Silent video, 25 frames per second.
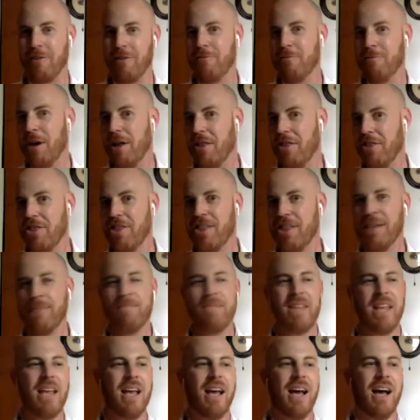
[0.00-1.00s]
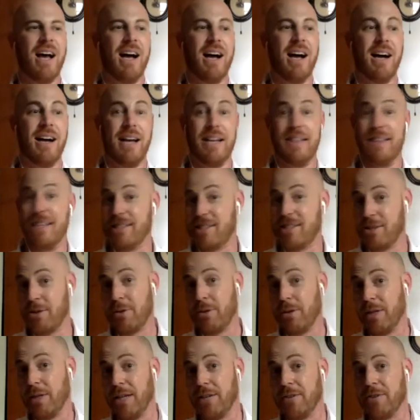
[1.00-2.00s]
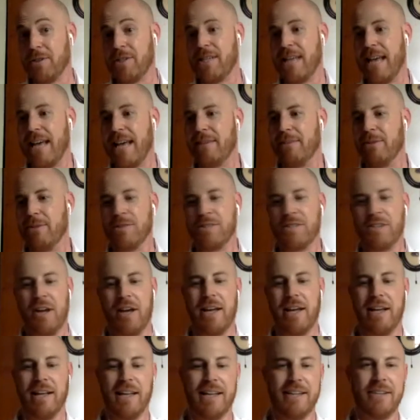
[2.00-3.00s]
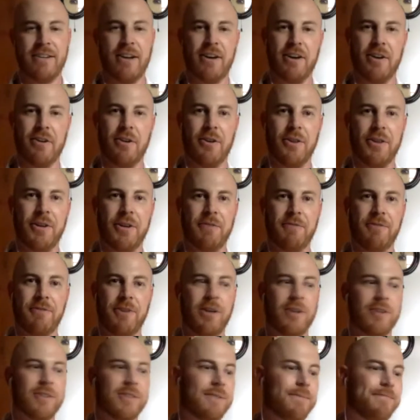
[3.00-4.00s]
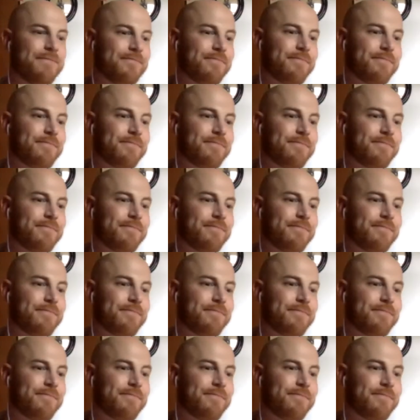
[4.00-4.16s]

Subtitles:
month. And that's totally understandable. It's not like not at all their fault.